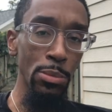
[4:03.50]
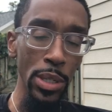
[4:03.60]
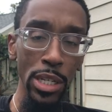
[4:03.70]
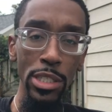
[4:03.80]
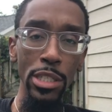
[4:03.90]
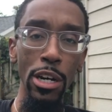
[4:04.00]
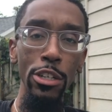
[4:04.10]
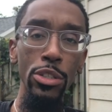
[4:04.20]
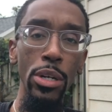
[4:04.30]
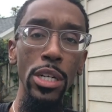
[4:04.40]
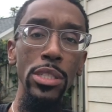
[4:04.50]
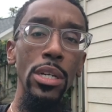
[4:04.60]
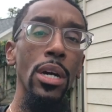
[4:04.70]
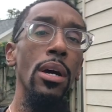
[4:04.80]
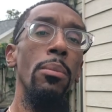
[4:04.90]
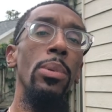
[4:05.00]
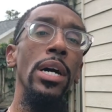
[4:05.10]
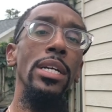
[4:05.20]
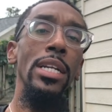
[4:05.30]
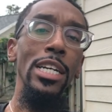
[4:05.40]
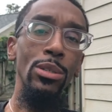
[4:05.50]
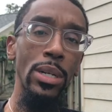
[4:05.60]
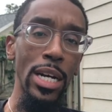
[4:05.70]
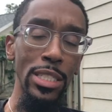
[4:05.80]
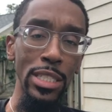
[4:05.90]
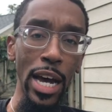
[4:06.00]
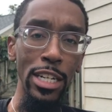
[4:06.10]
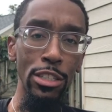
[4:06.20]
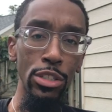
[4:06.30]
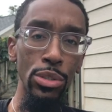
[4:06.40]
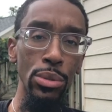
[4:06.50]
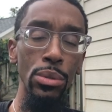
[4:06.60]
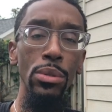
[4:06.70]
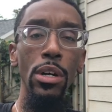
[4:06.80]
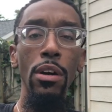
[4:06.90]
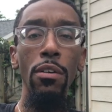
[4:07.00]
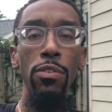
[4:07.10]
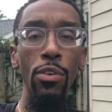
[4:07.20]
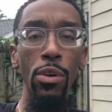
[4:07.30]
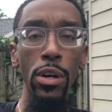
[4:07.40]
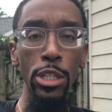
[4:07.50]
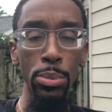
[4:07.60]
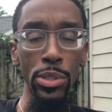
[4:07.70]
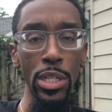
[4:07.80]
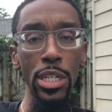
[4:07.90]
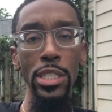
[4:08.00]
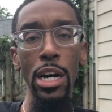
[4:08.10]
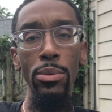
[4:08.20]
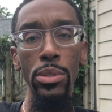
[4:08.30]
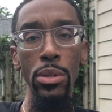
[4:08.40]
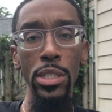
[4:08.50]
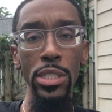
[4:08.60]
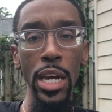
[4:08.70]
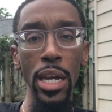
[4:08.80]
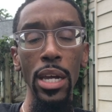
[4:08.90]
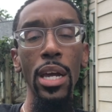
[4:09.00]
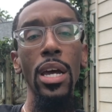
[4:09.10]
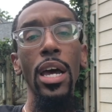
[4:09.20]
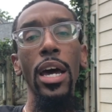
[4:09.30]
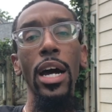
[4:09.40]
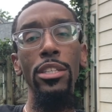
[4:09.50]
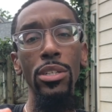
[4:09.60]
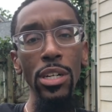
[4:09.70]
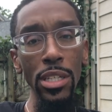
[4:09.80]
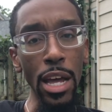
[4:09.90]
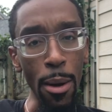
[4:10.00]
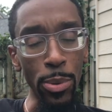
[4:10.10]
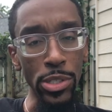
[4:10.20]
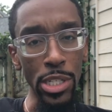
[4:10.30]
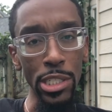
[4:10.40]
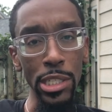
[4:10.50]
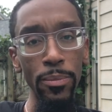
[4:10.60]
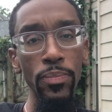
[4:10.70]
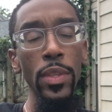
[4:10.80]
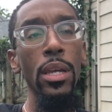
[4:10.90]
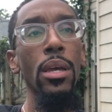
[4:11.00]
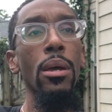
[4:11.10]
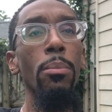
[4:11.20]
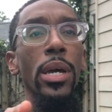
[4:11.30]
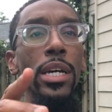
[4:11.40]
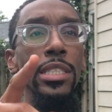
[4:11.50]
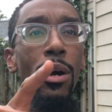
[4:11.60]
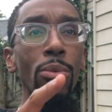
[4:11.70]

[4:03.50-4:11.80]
as big as Songtrust but that's what i decided to do for the percentage i was going to take and i took that position because i